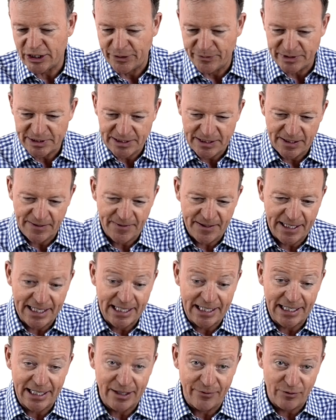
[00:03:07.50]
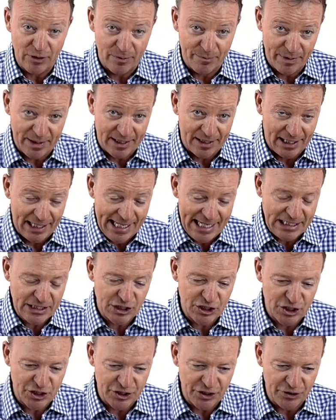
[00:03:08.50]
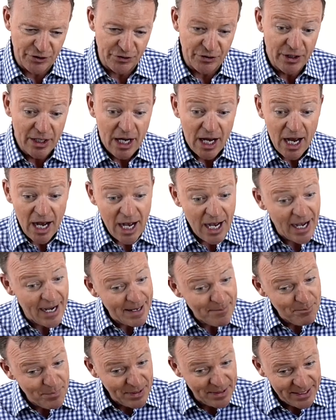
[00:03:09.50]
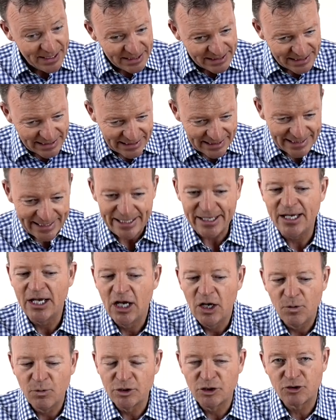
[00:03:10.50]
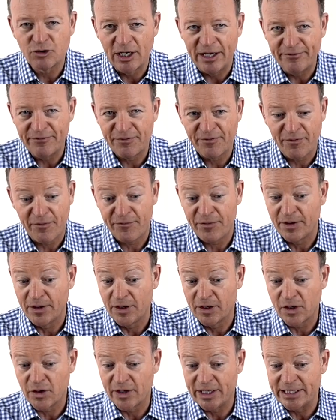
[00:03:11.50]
to you is that they're going to give you a bit of latitude. I personally would try and fulfill the